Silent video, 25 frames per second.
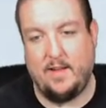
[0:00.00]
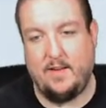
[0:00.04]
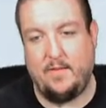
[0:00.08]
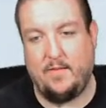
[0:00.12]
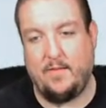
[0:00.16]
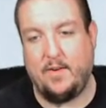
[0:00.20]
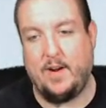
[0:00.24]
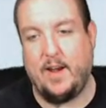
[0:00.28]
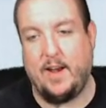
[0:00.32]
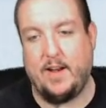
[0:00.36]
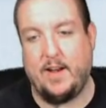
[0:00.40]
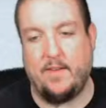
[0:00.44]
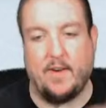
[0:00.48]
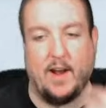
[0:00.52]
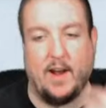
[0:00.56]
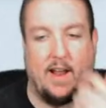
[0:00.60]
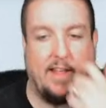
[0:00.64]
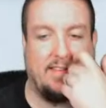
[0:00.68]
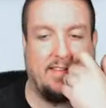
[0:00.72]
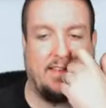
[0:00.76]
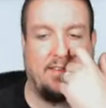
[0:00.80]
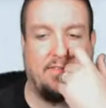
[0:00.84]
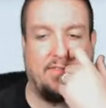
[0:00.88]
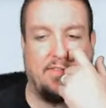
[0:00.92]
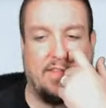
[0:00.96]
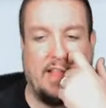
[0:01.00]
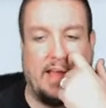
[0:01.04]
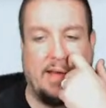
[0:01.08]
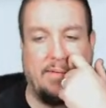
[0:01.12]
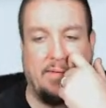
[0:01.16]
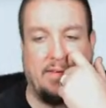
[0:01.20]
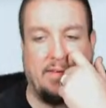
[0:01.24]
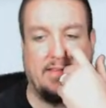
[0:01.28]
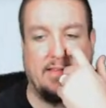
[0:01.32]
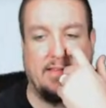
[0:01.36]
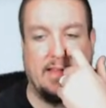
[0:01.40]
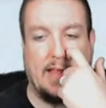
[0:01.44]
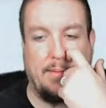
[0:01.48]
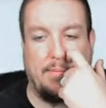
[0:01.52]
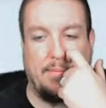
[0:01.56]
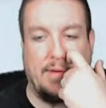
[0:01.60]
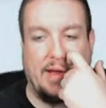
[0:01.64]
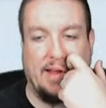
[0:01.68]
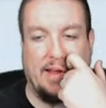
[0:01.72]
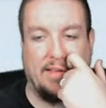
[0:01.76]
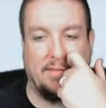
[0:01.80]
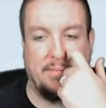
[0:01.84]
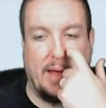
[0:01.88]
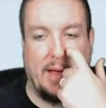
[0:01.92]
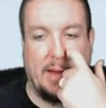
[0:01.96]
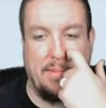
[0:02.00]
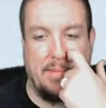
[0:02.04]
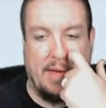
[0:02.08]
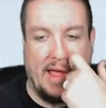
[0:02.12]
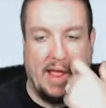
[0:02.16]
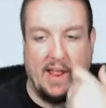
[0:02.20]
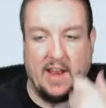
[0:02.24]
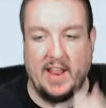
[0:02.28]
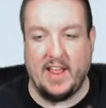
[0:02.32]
Random Ryan says flame is sniping is my bet.